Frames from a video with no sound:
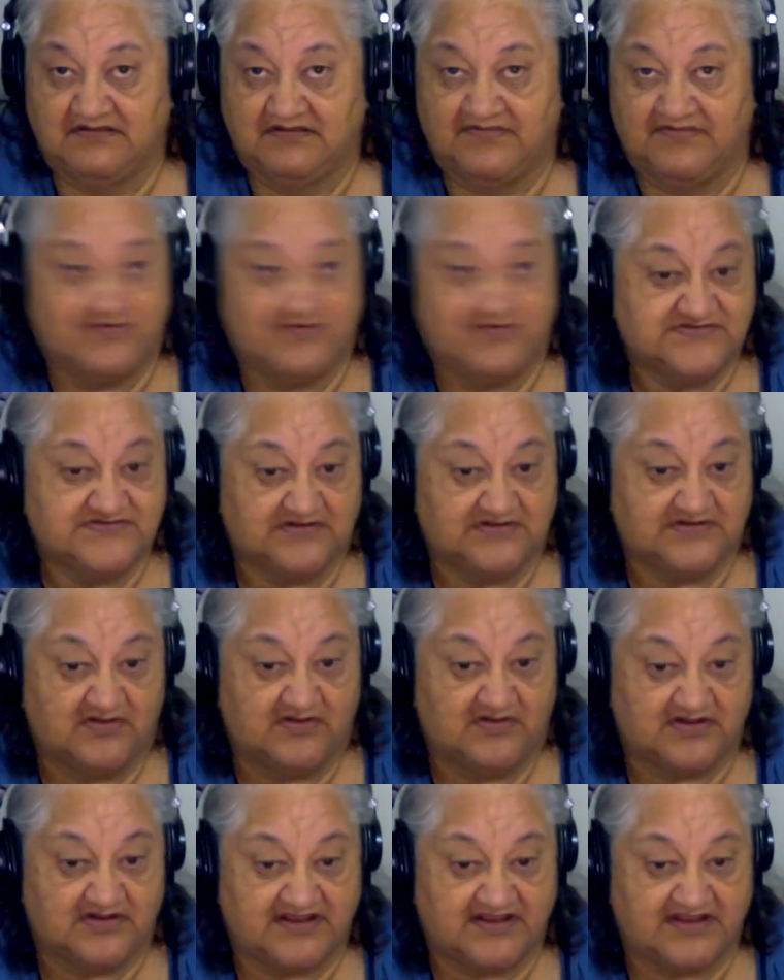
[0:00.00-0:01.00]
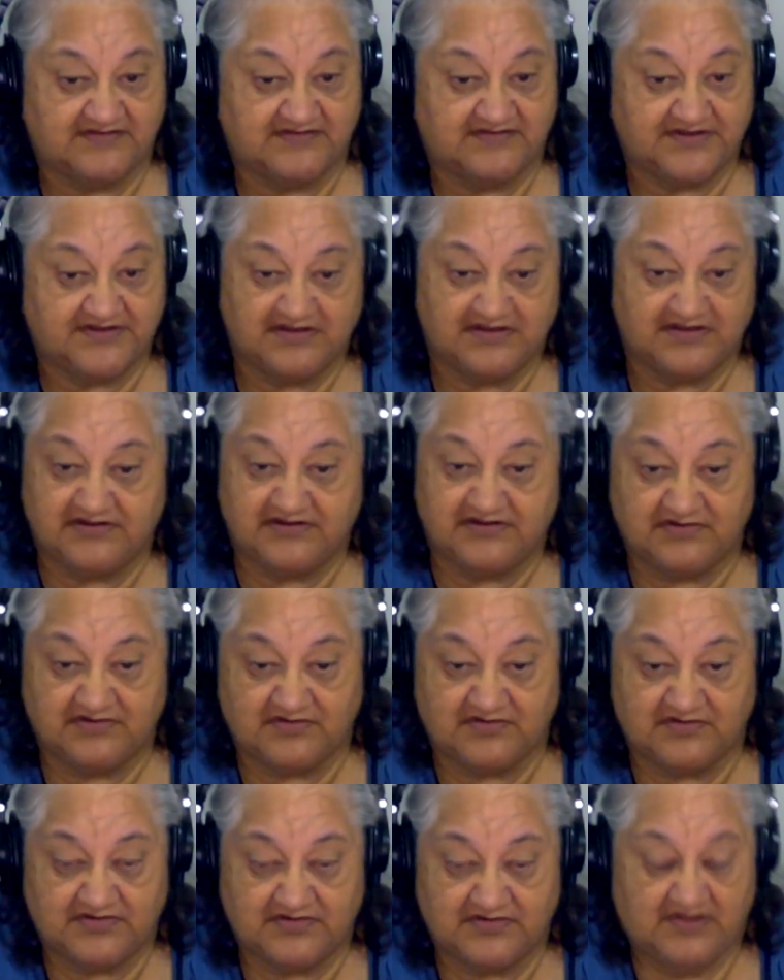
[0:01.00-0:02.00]
there was a lot of counting going
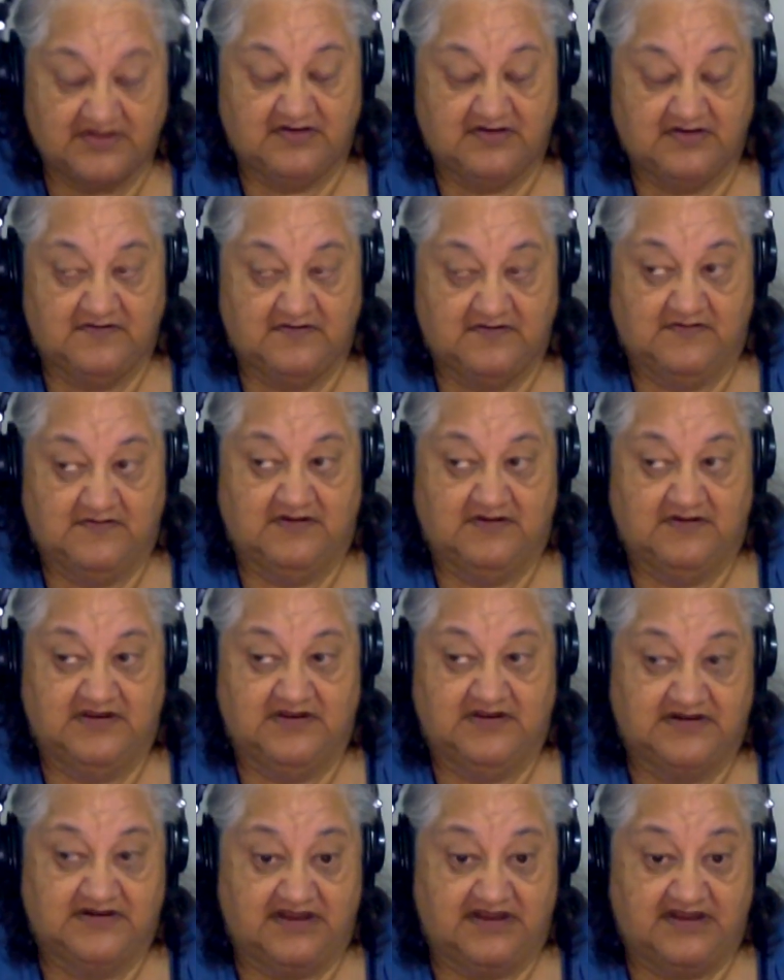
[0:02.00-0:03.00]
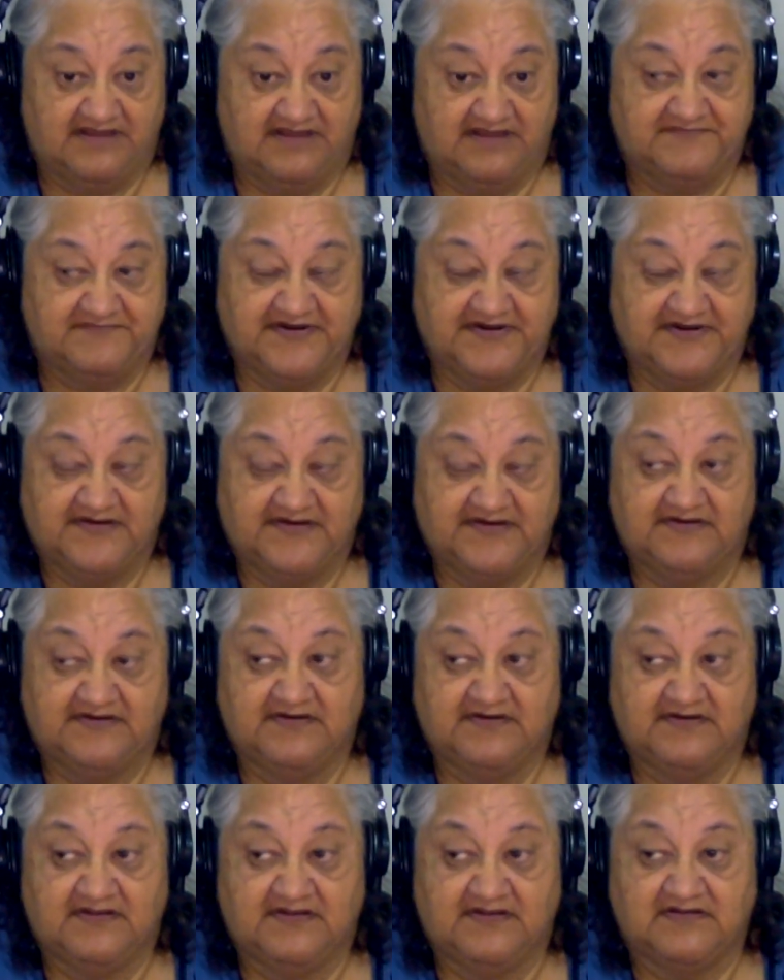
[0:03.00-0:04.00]
on in admin,
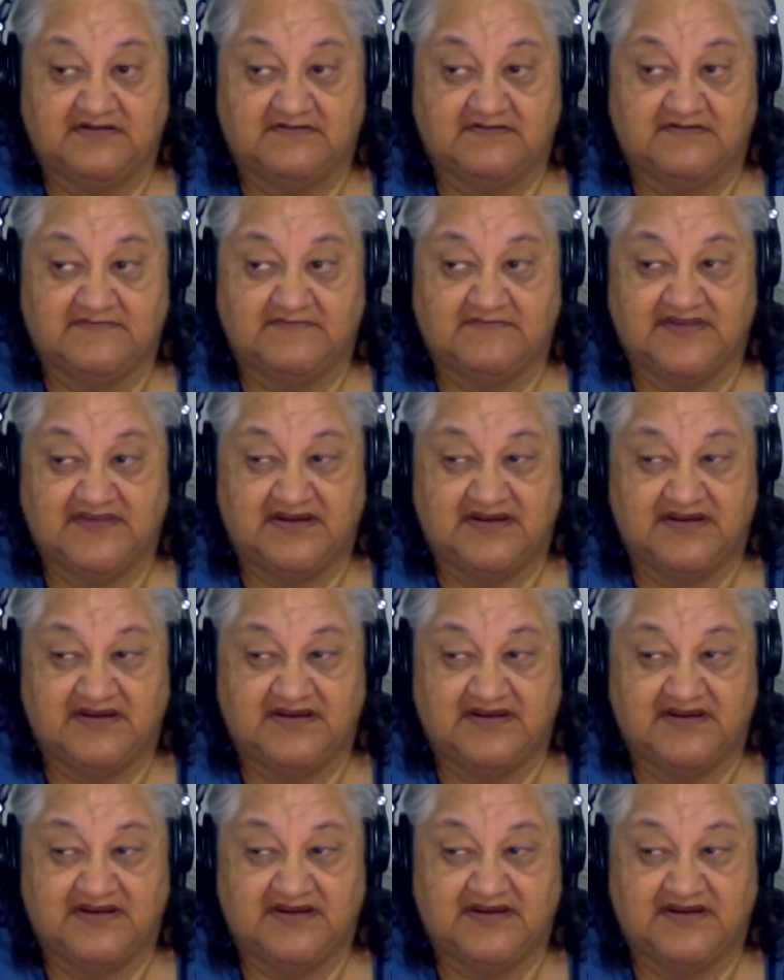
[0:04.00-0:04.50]
and